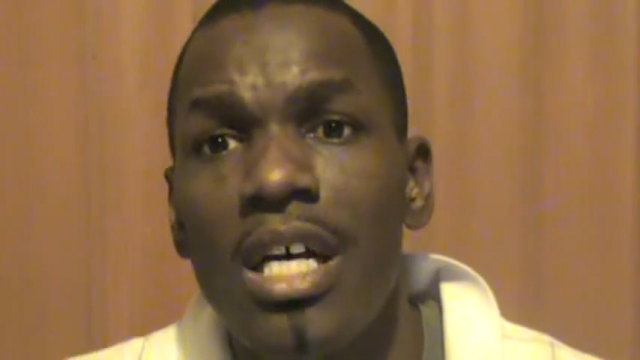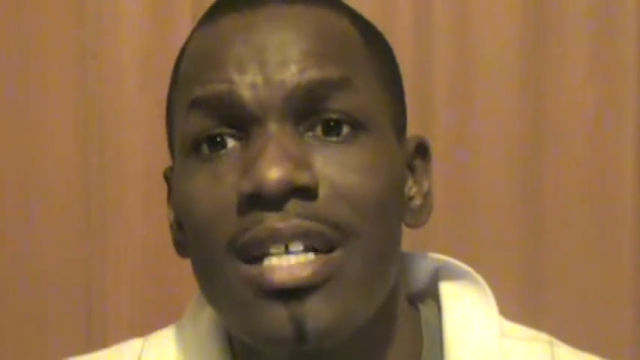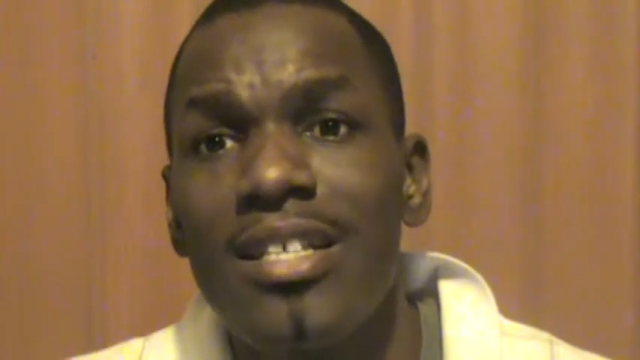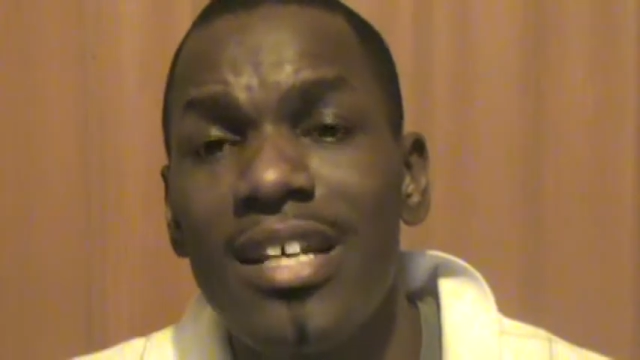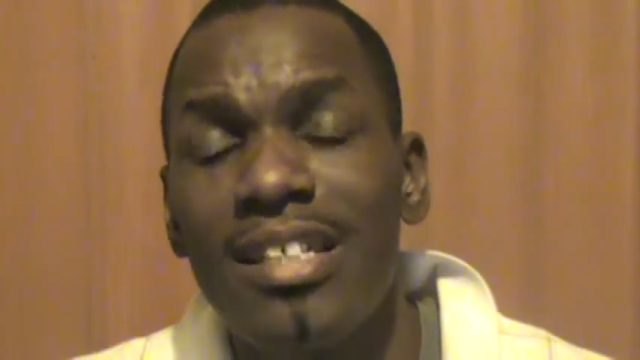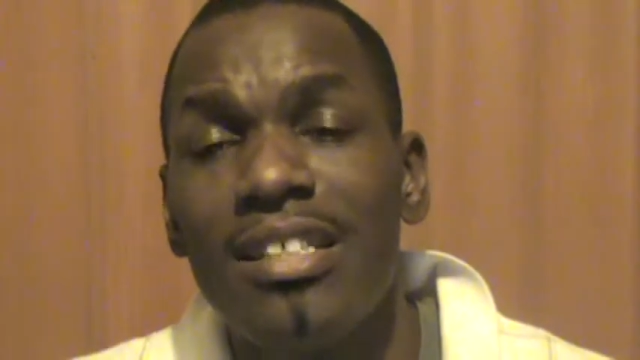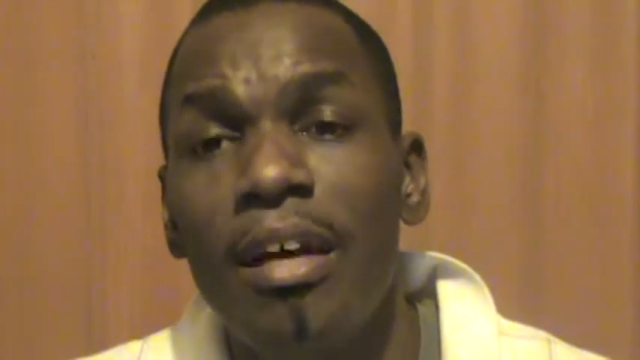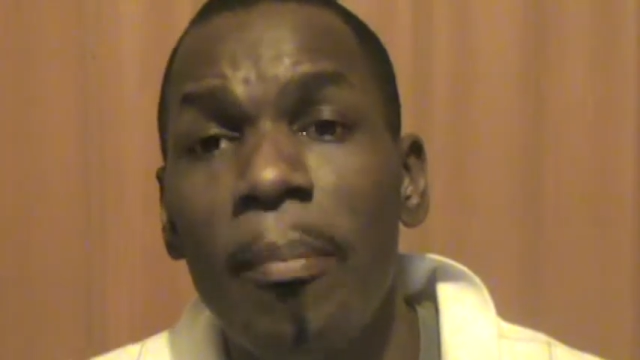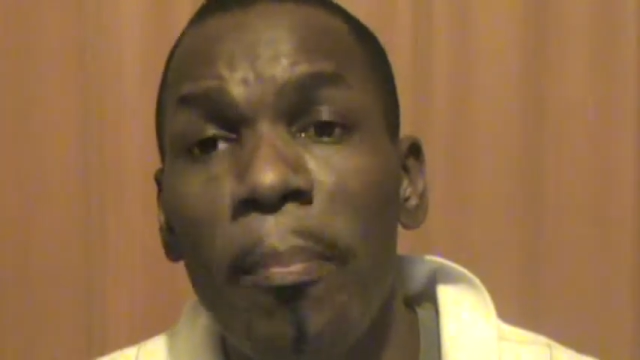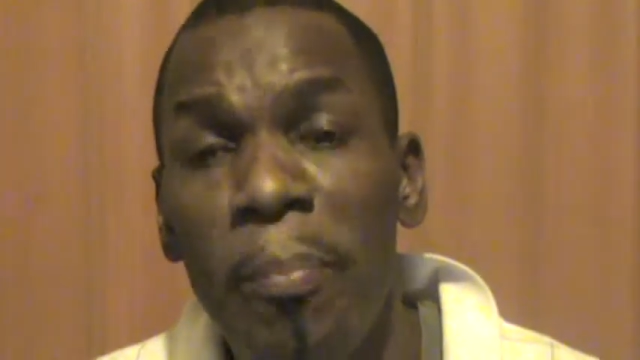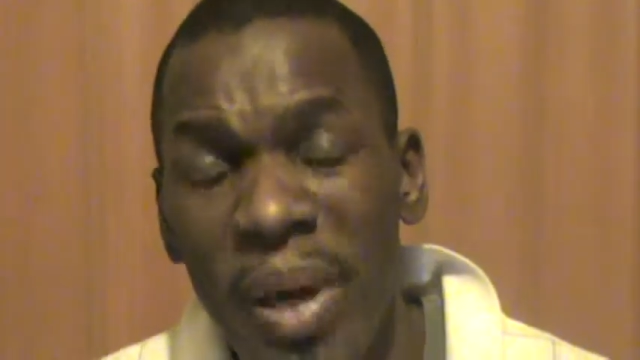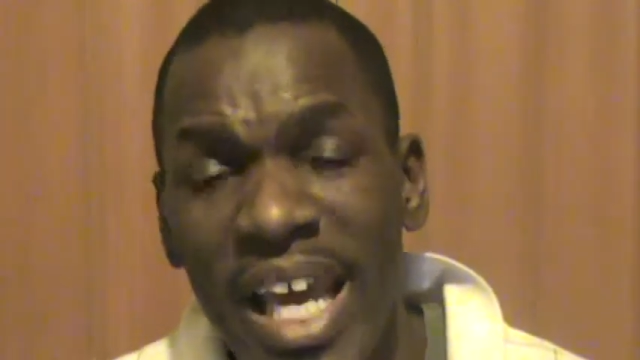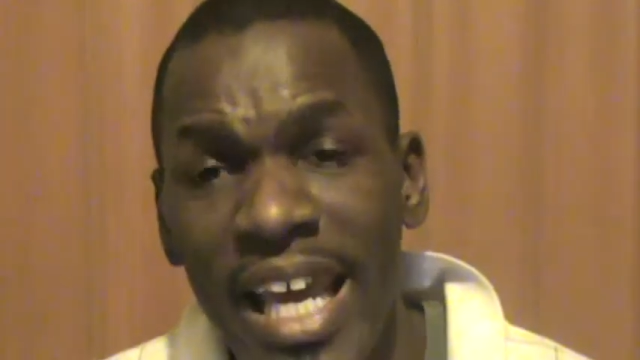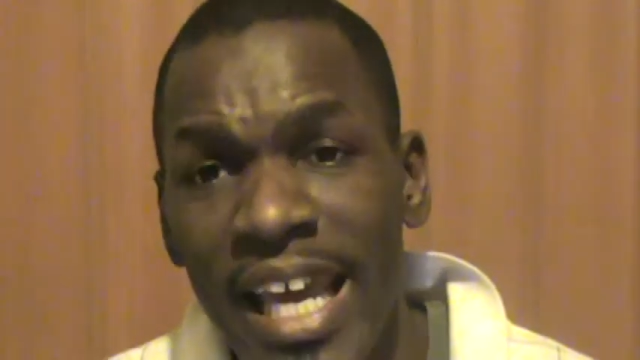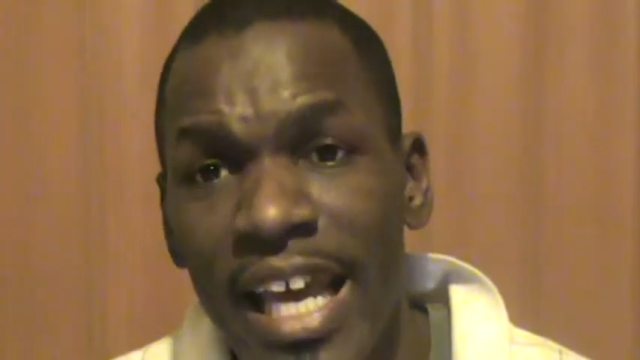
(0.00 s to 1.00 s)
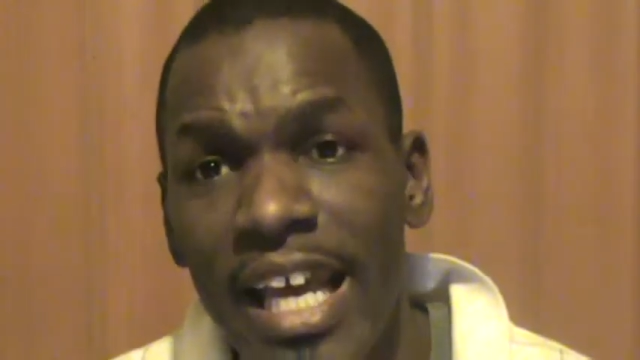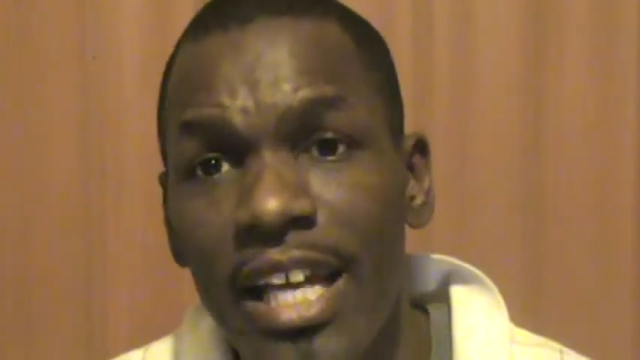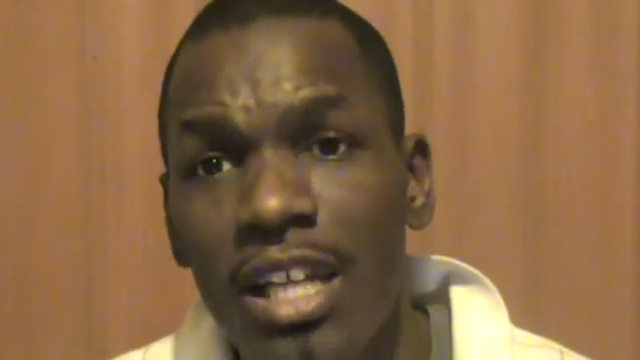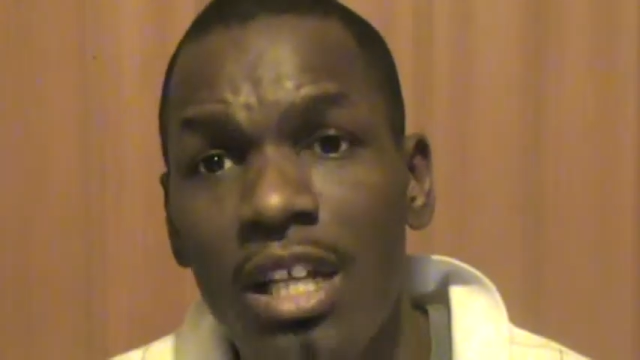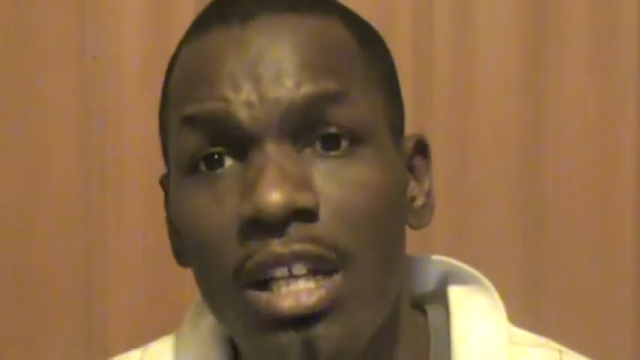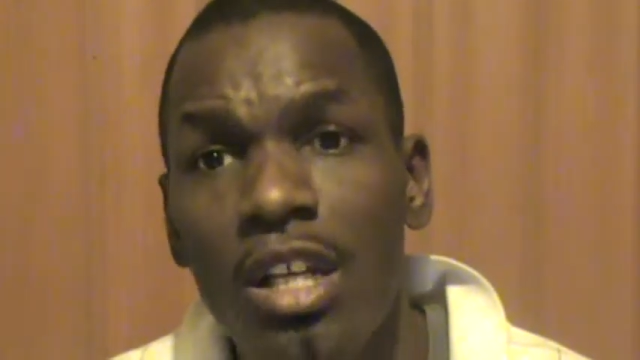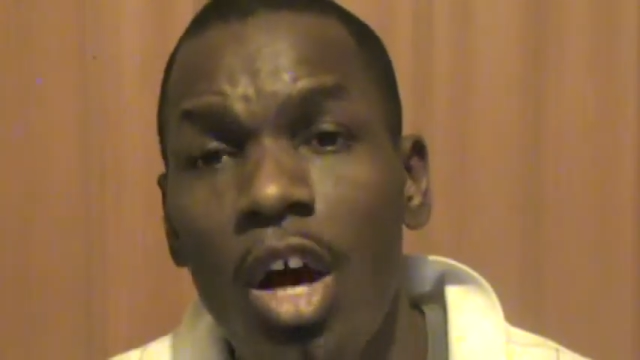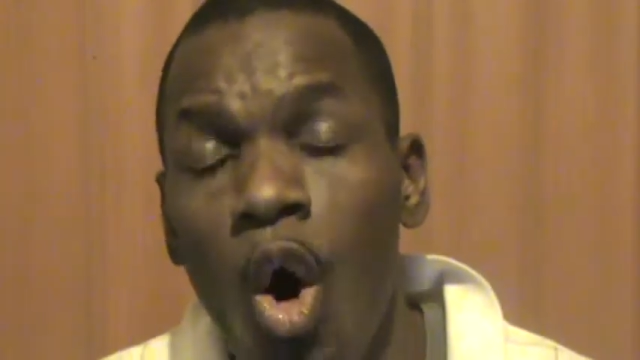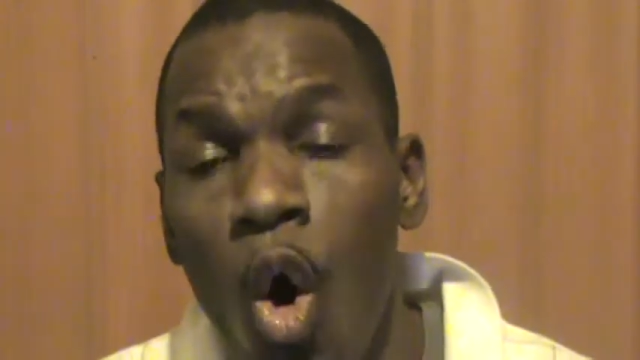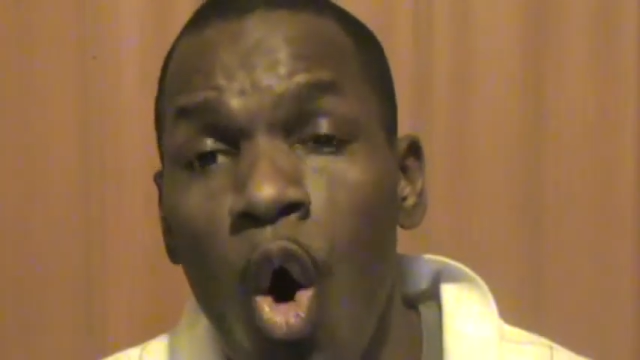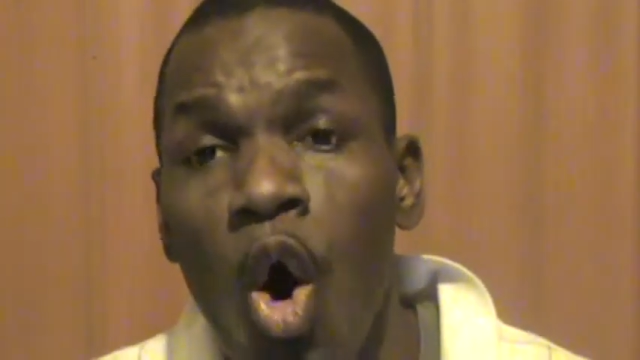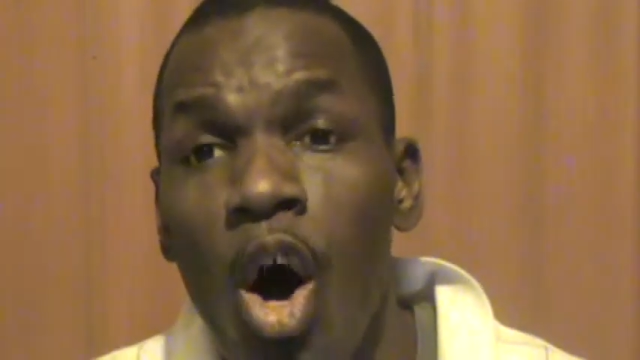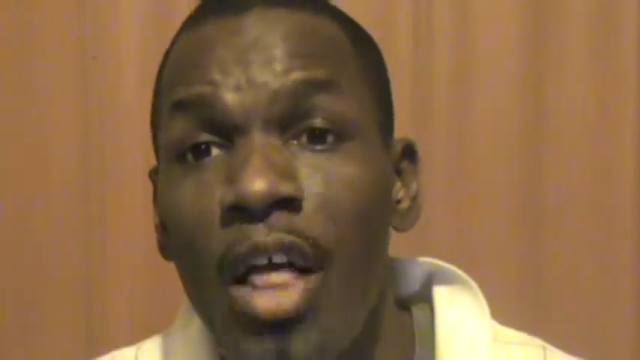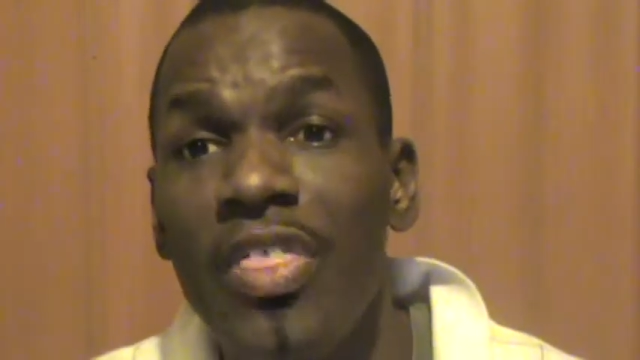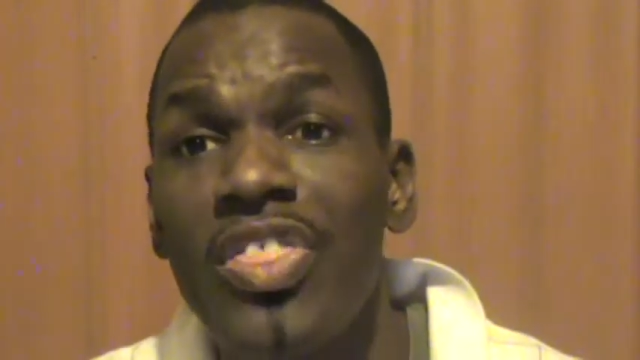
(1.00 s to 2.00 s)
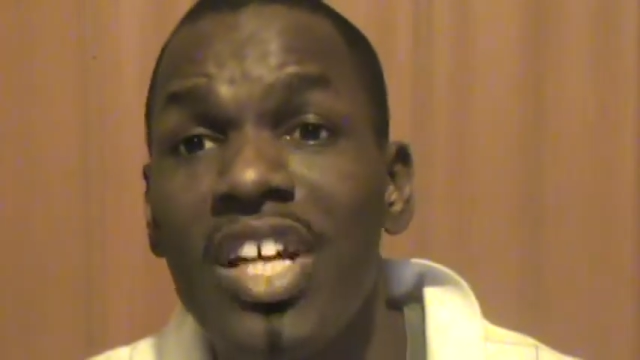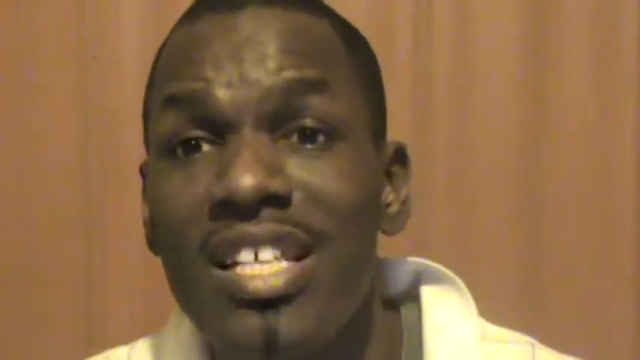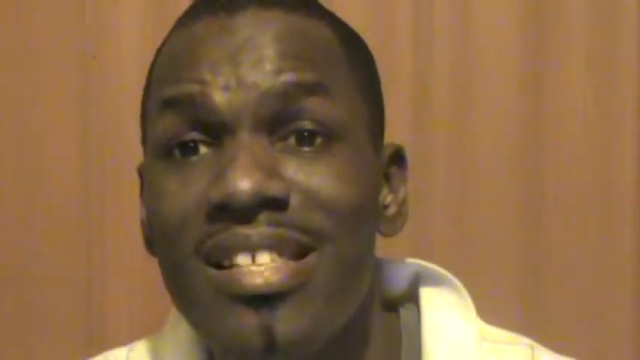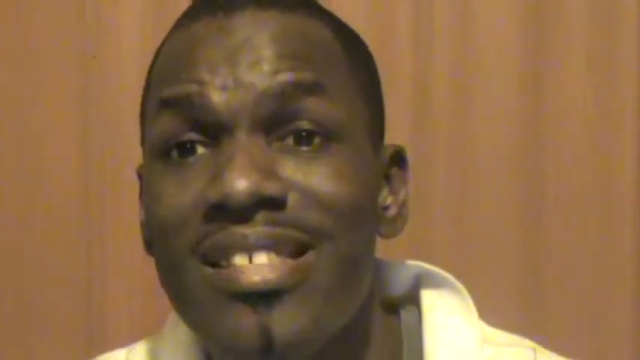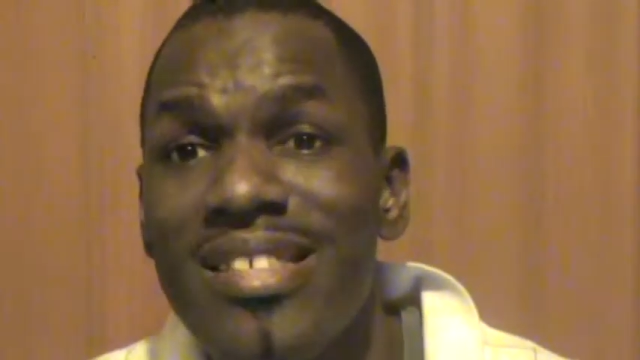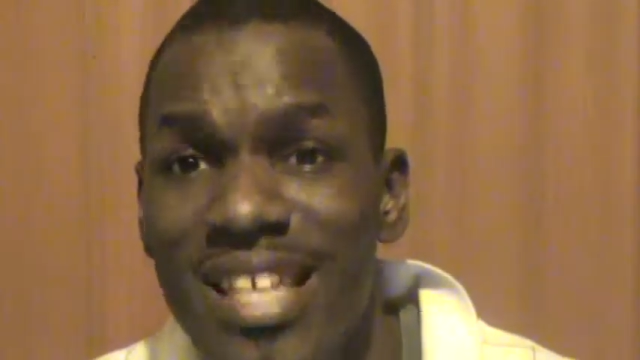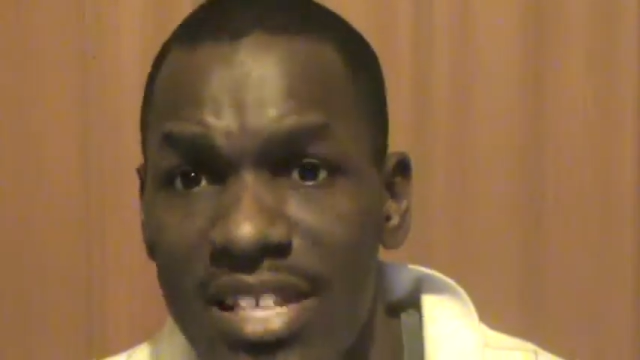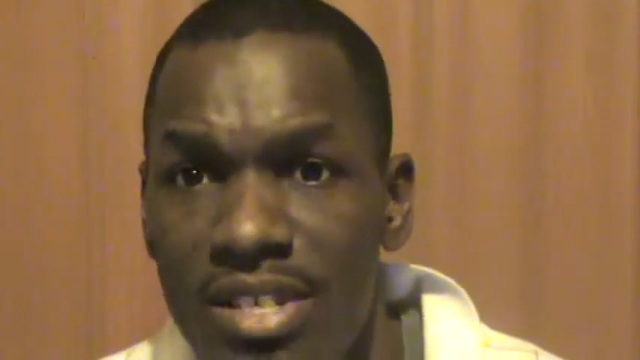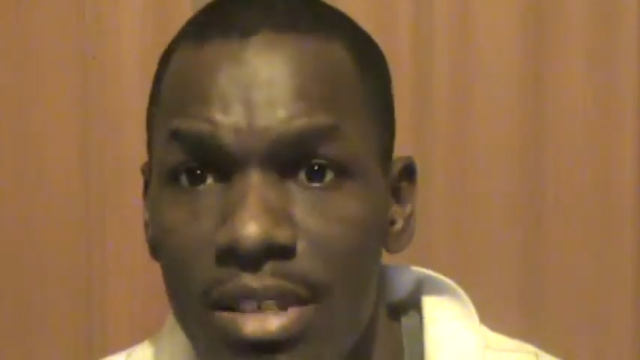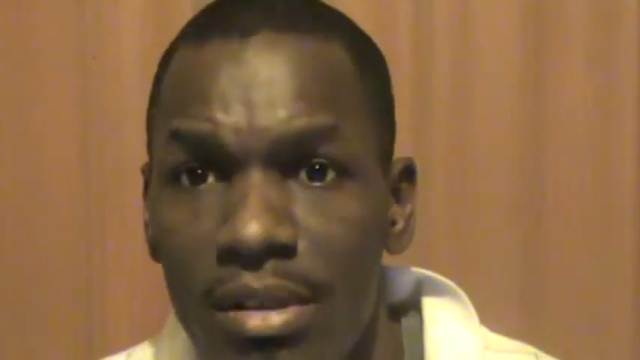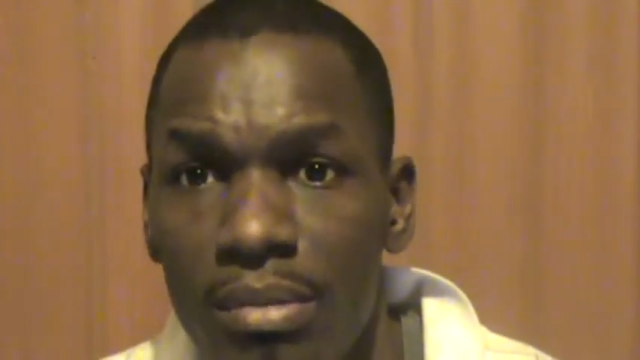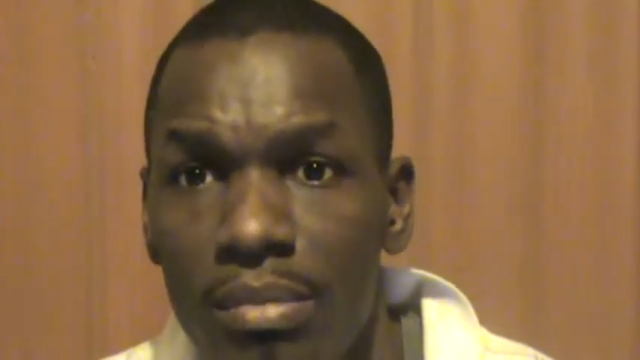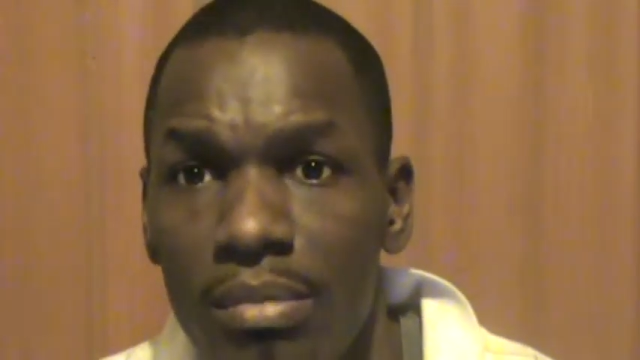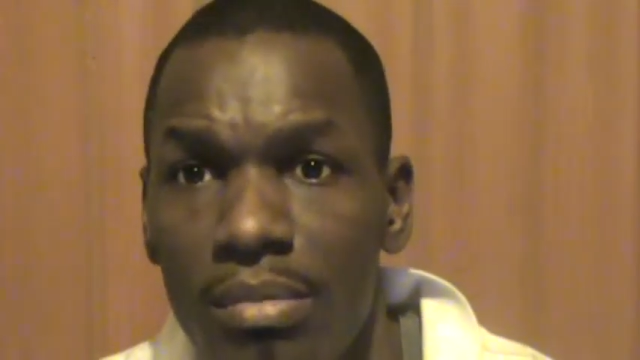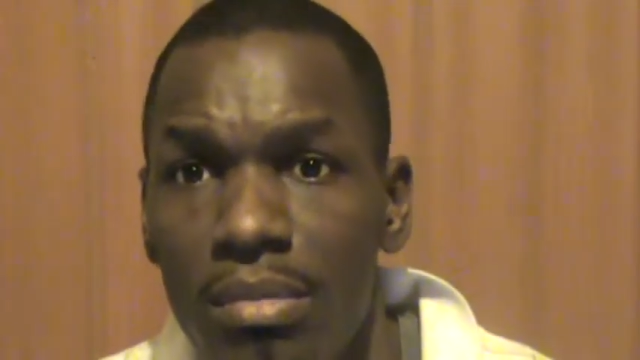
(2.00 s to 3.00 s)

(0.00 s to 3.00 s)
to depend on the system,